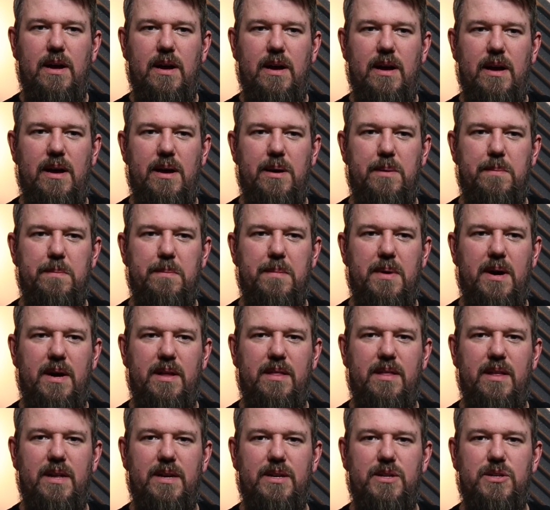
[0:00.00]
I
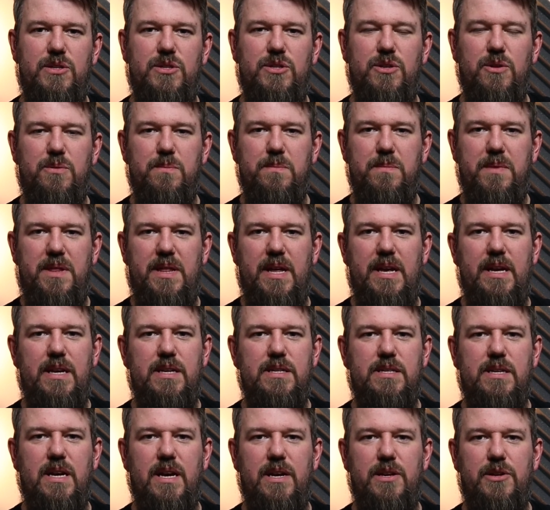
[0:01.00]
think some
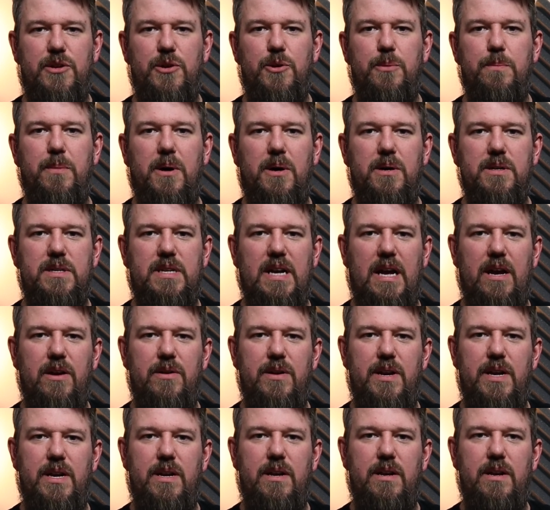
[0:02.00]
things get too bogged
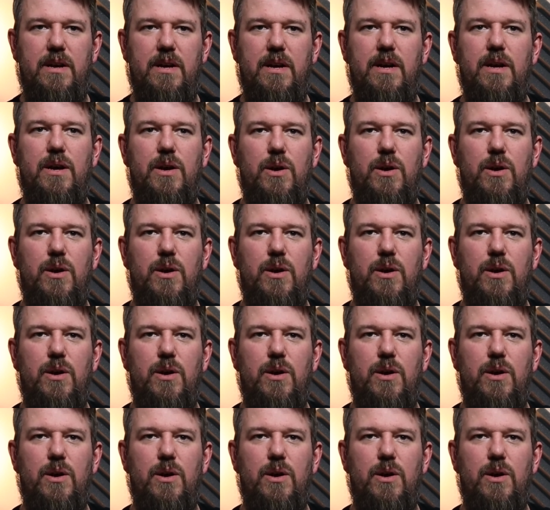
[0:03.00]
down in,